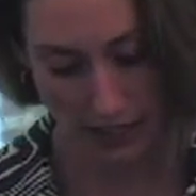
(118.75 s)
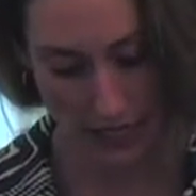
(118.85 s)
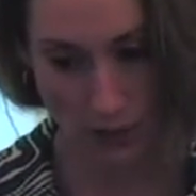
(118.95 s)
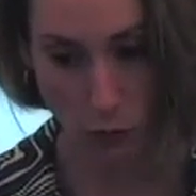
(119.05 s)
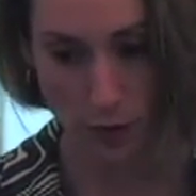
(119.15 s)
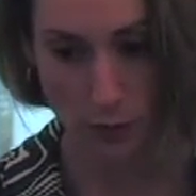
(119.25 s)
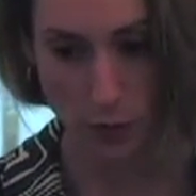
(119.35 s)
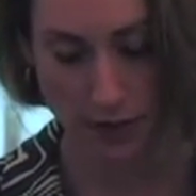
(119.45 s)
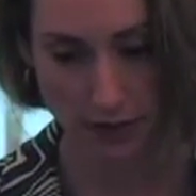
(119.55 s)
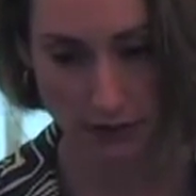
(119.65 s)
And one more
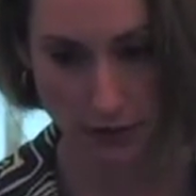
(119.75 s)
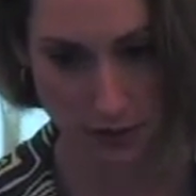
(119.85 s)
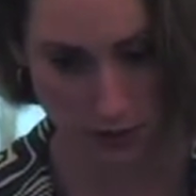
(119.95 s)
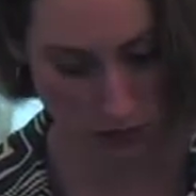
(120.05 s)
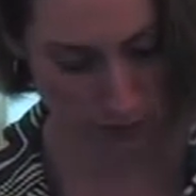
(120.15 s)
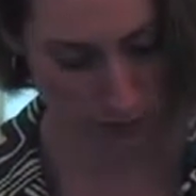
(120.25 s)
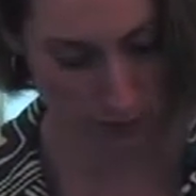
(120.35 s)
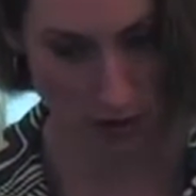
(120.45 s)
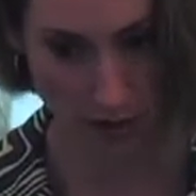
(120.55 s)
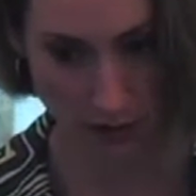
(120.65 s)
benefit too of
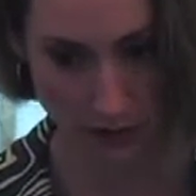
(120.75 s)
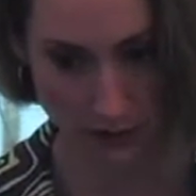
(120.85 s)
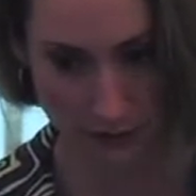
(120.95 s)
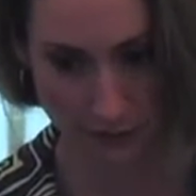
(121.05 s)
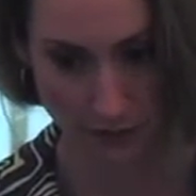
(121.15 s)
blogs